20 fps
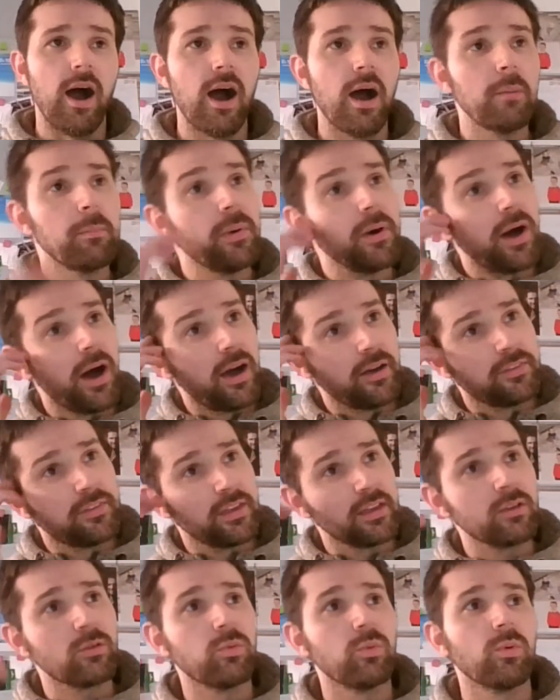But I
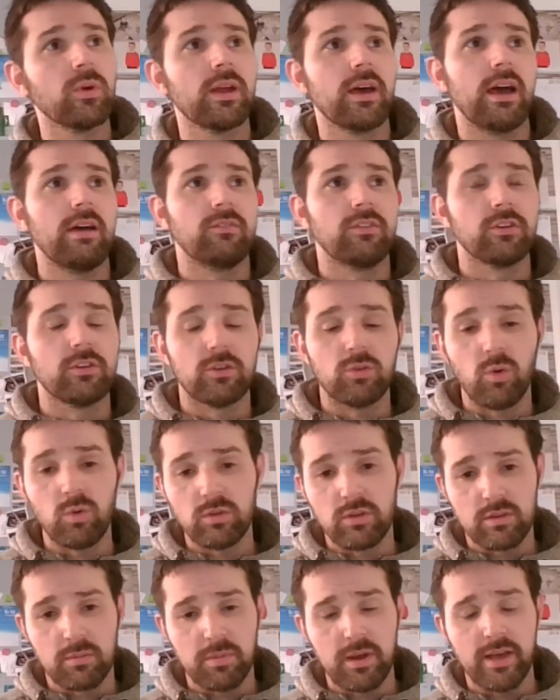think when I have a look at
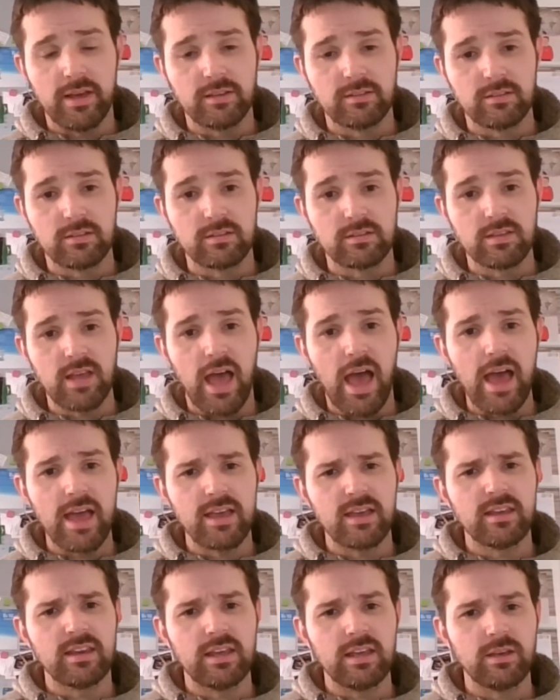all of the places,
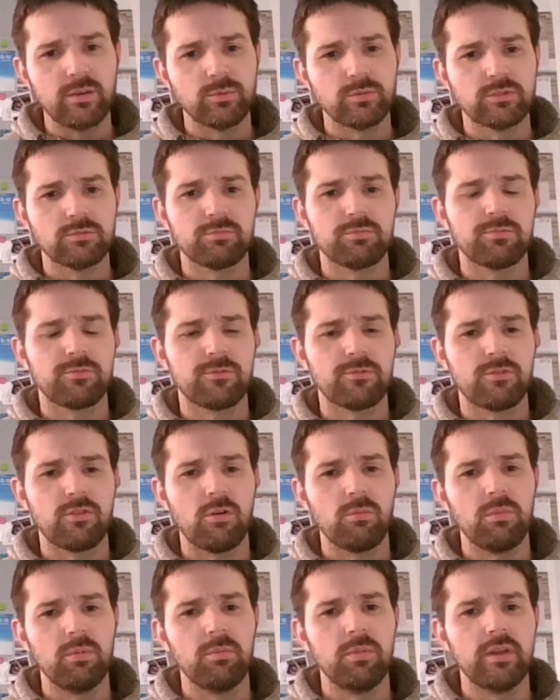A&E was
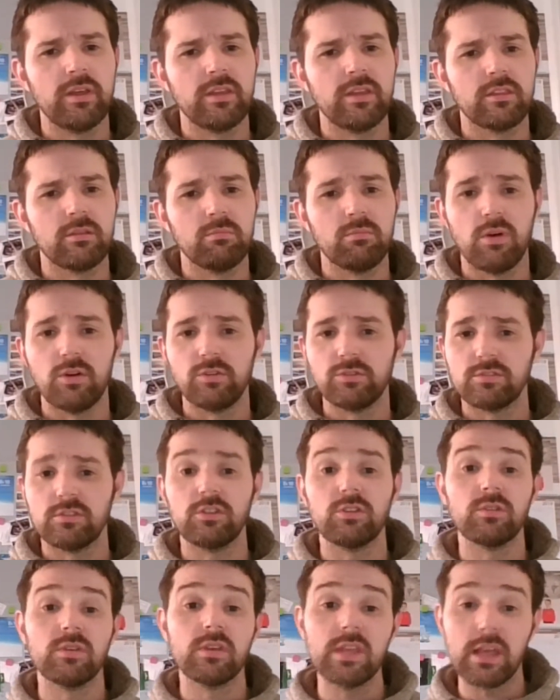probably the most
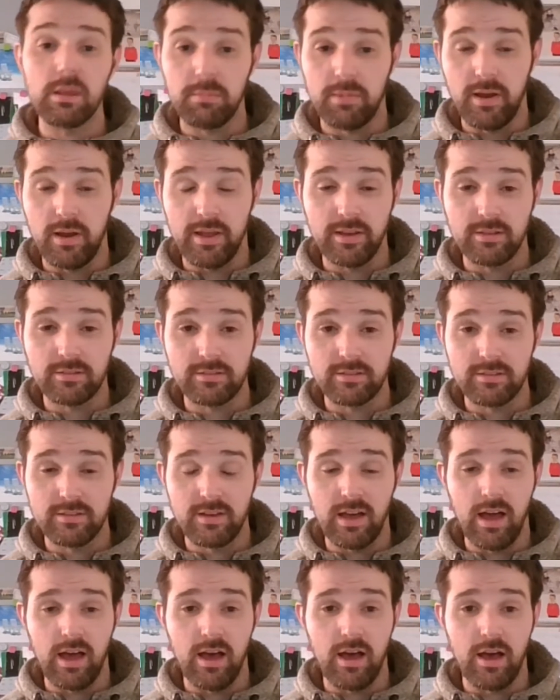unique place
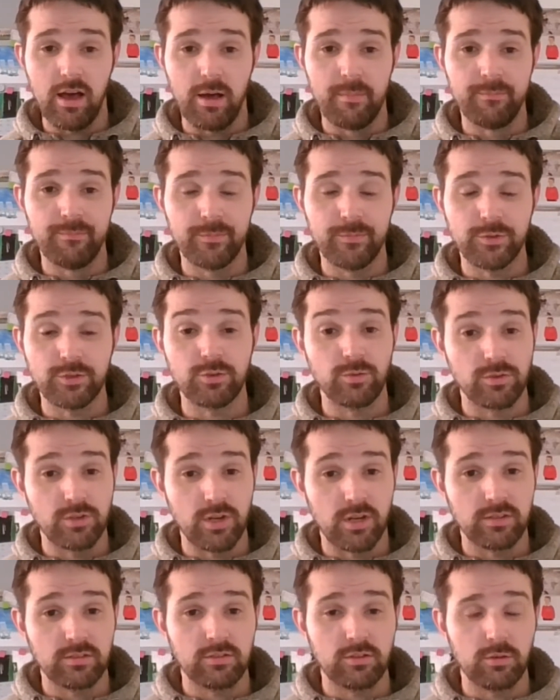to
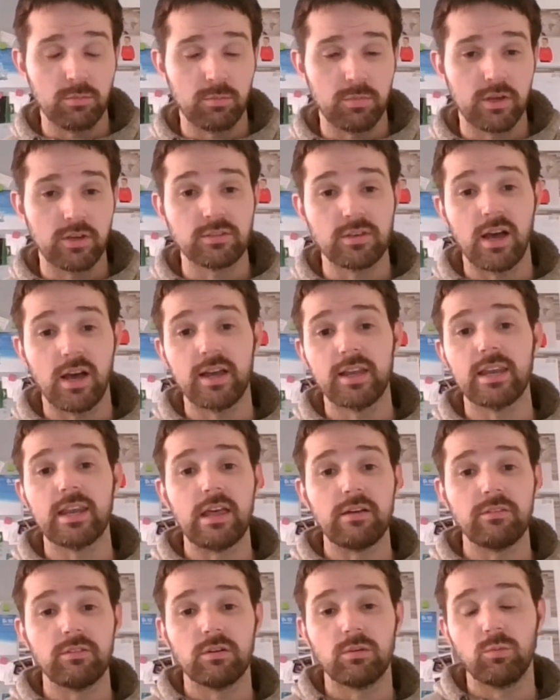adjust to, because I'd
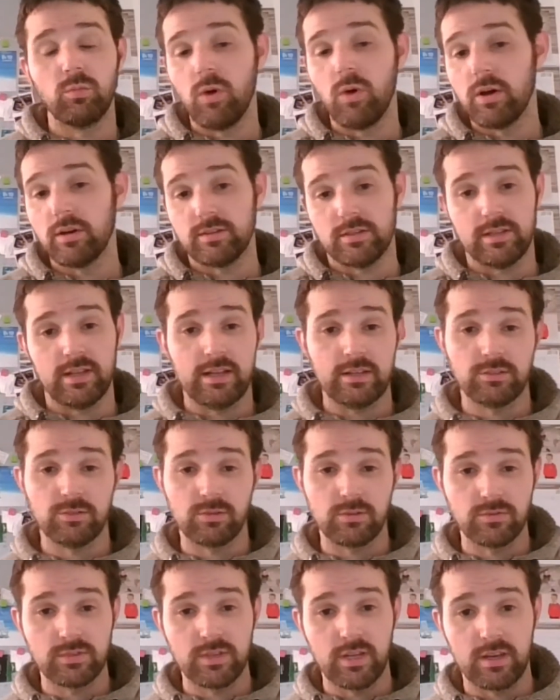never worked in that
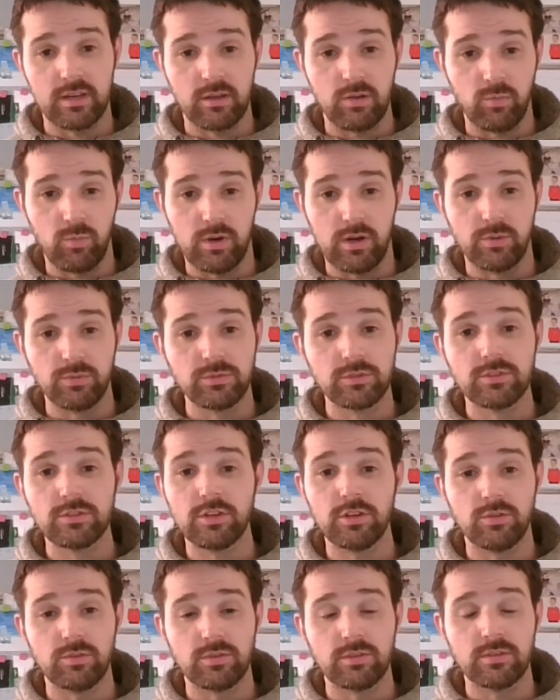sort of setting when I was a
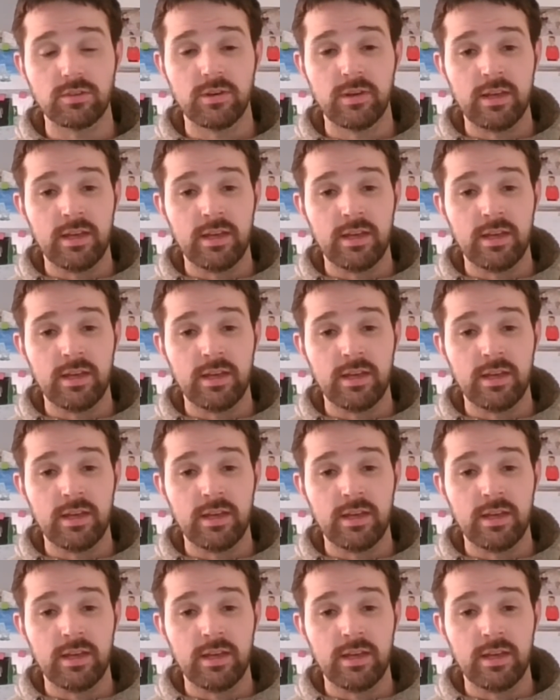student.